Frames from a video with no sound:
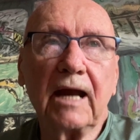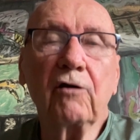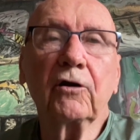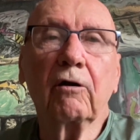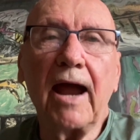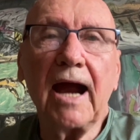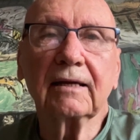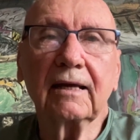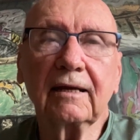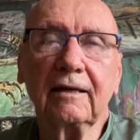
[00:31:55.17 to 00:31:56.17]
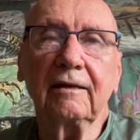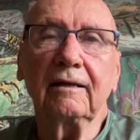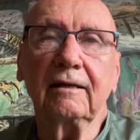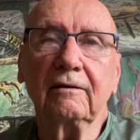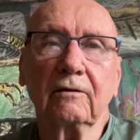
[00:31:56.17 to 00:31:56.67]
counteract
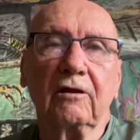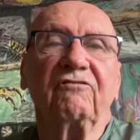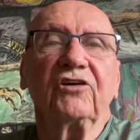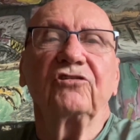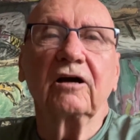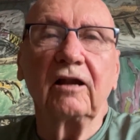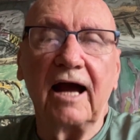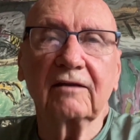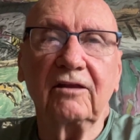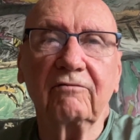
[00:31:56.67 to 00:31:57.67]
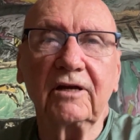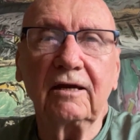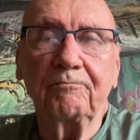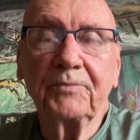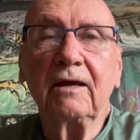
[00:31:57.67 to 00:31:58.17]
the physical
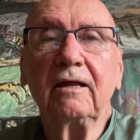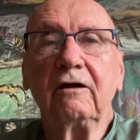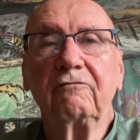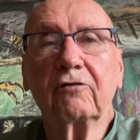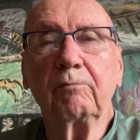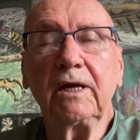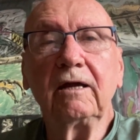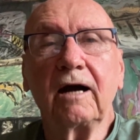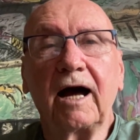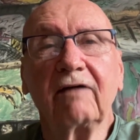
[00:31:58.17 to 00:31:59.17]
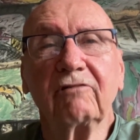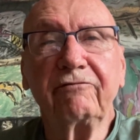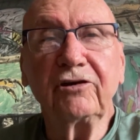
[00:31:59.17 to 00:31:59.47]
activity. For me, I have a